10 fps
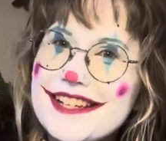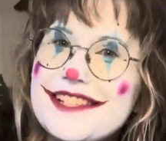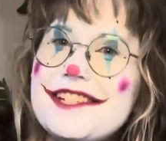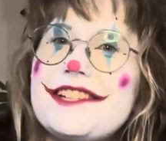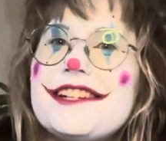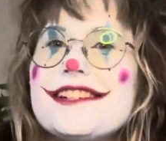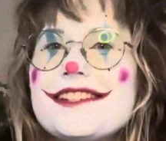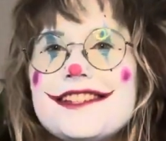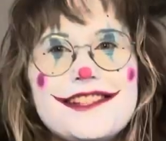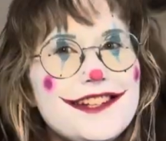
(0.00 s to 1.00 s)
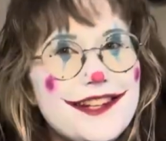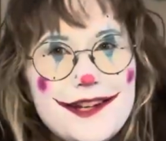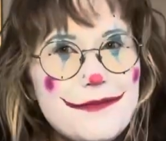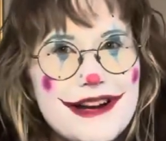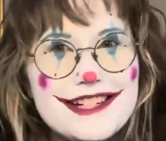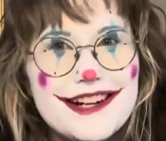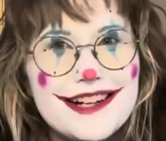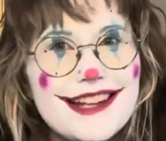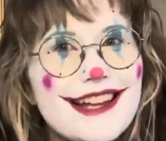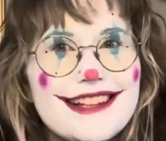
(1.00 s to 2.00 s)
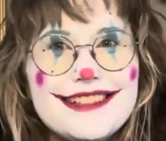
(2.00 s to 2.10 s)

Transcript: Cheers to you, my darling.